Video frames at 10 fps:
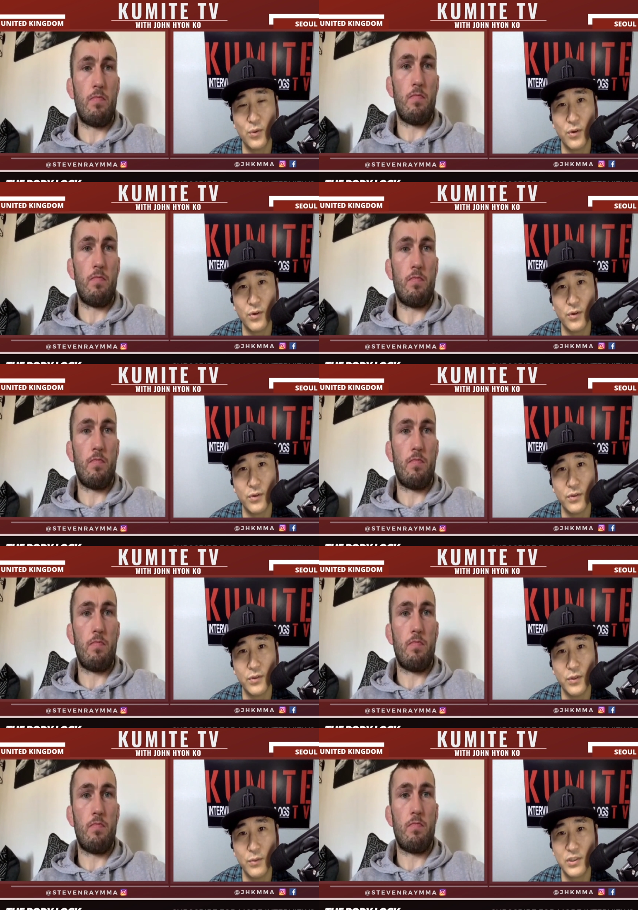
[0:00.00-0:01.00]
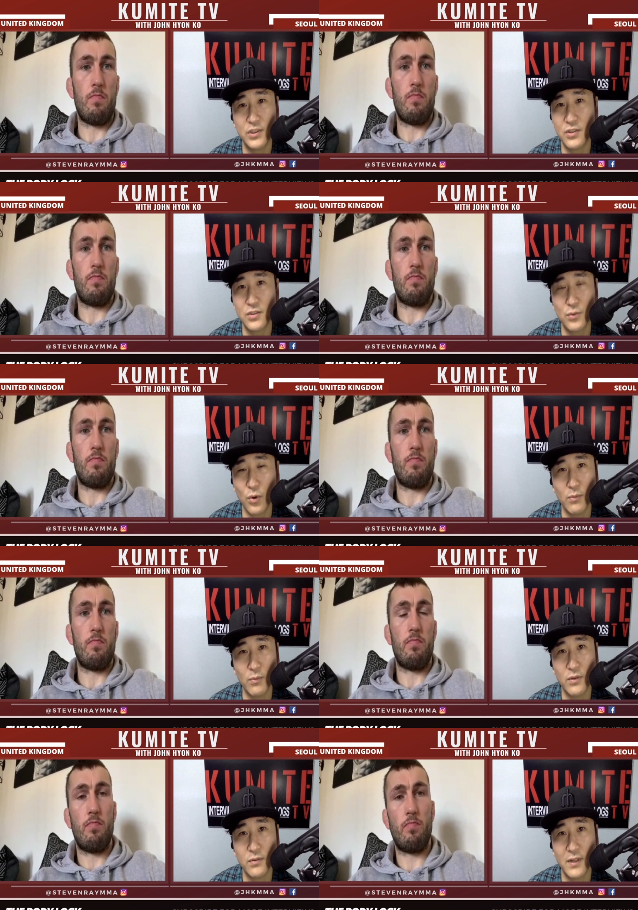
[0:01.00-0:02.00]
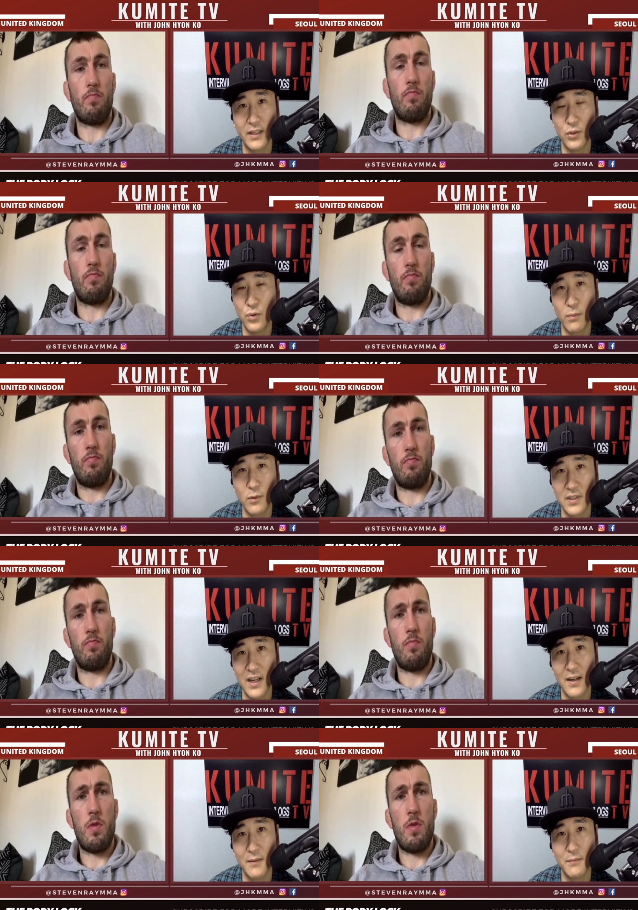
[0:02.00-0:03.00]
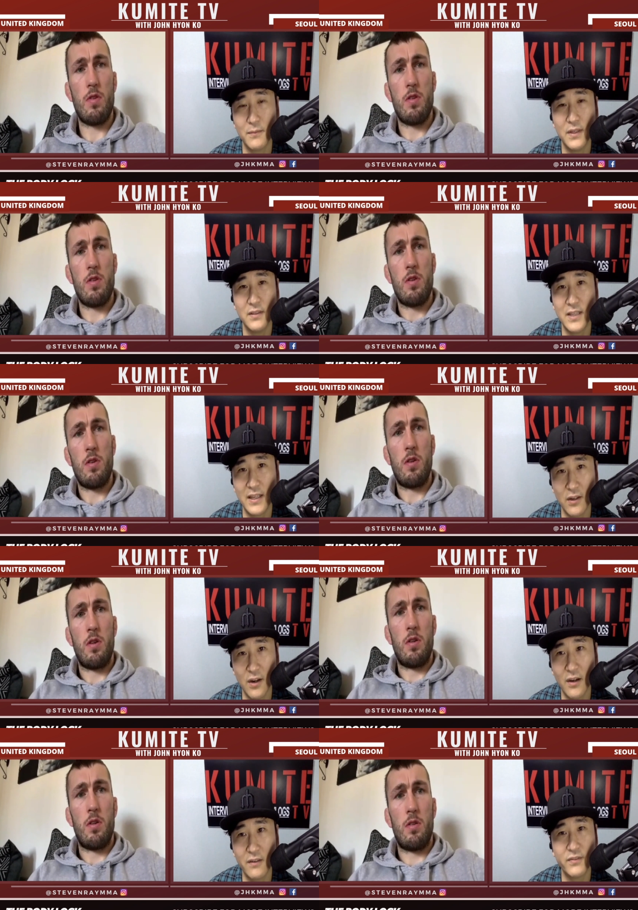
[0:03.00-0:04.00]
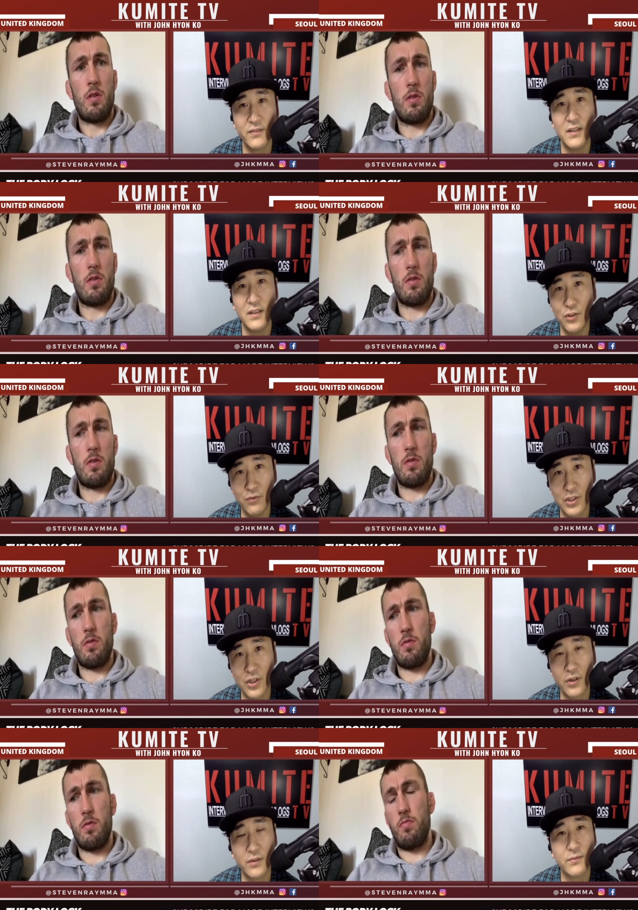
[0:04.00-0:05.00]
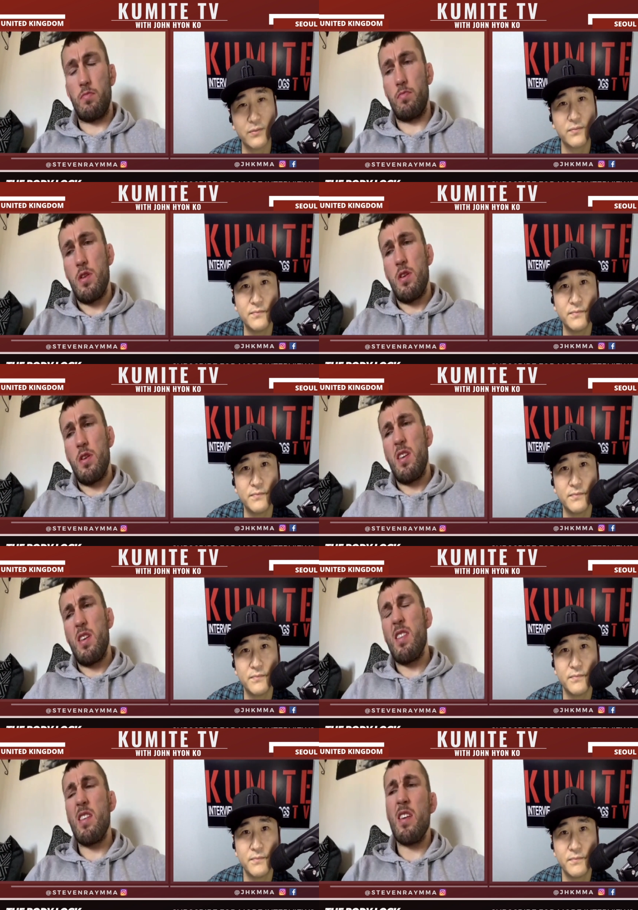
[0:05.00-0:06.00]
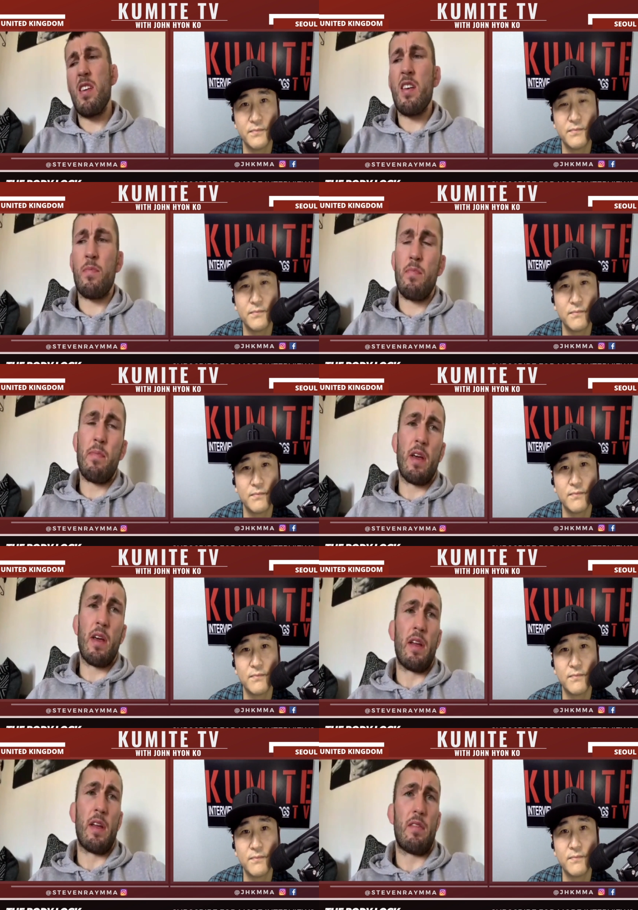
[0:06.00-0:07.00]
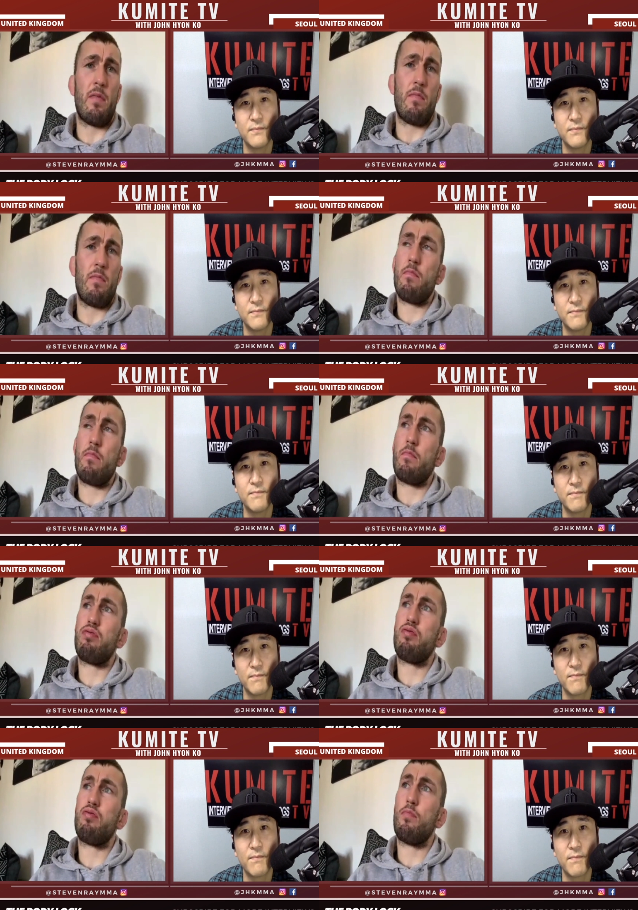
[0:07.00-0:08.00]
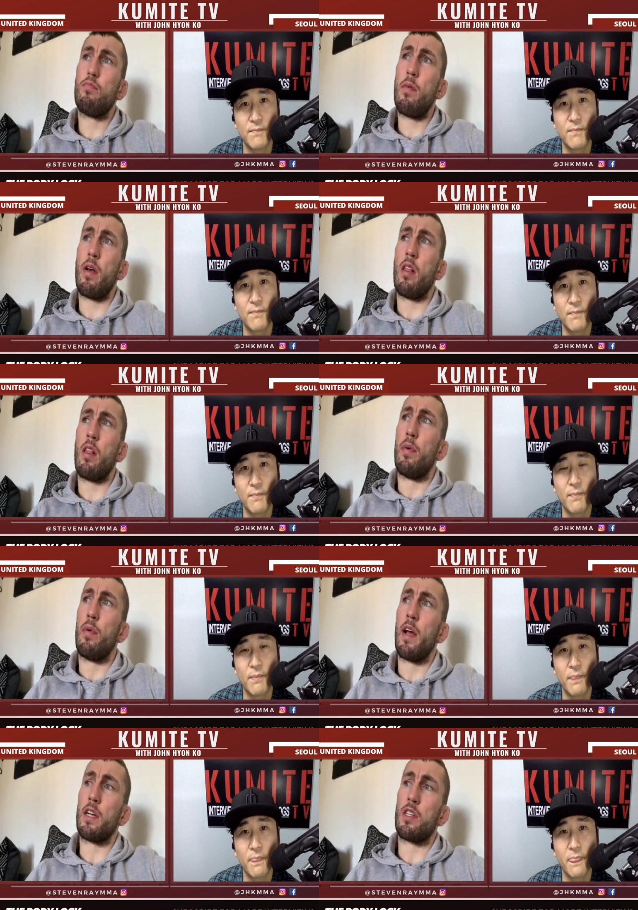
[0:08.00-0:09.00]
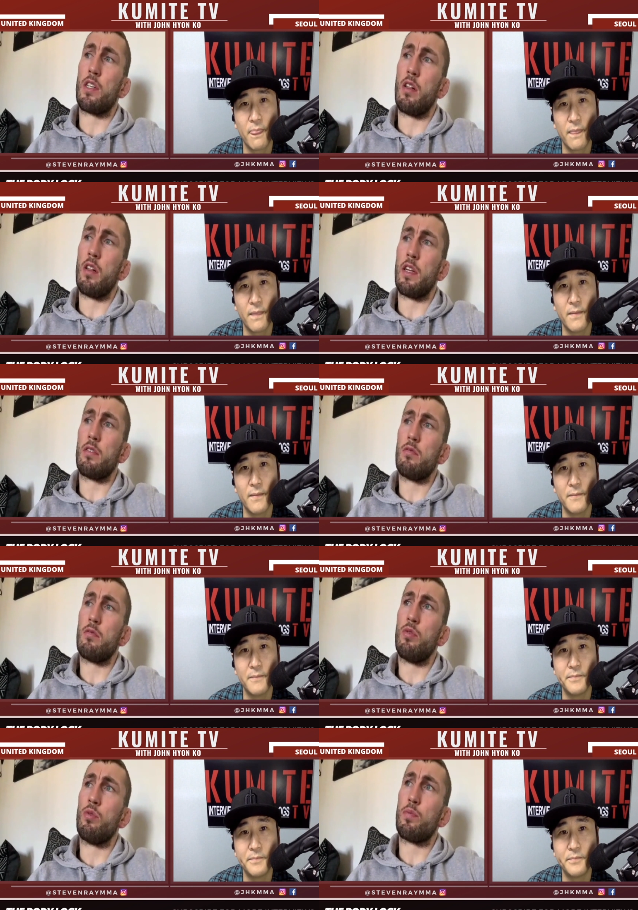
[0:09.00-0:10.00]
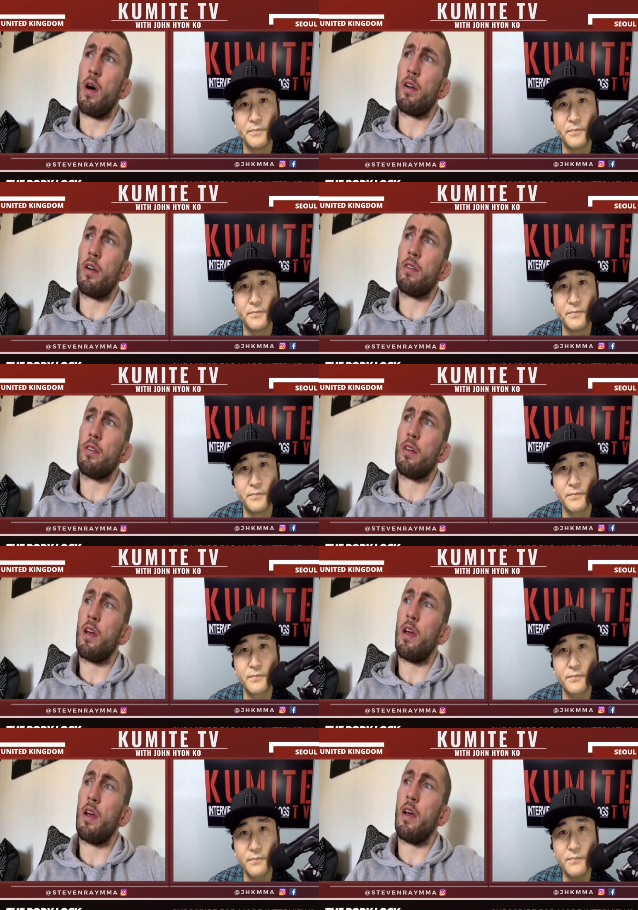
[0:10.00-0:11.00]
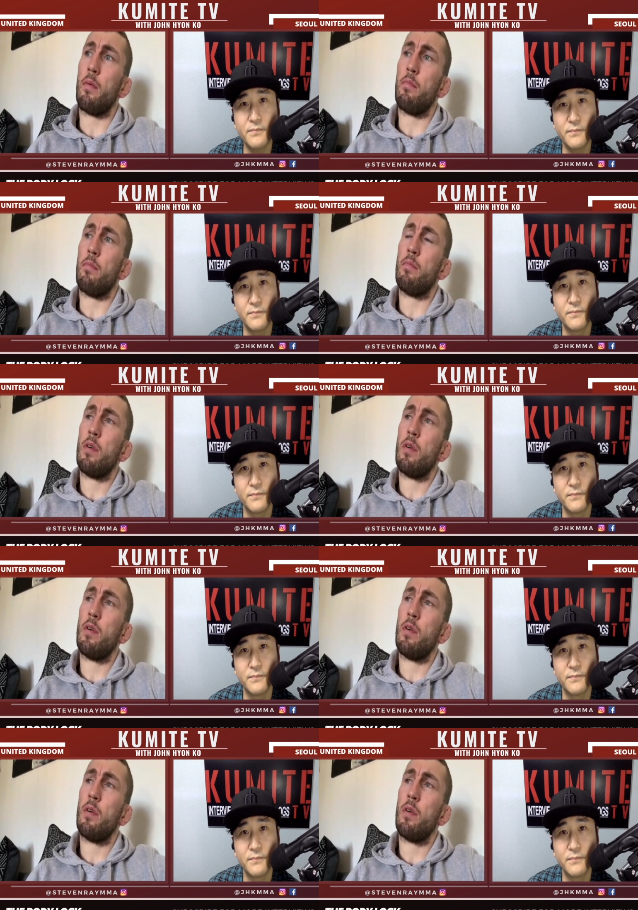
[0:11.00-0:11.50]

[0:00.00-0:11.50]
Speaker 1: or you know, was it just normal, like the normal time, take it off and you return?
Speaker 2: Uh, maybe, a, maybe a little bit extra, like no sparring. Um,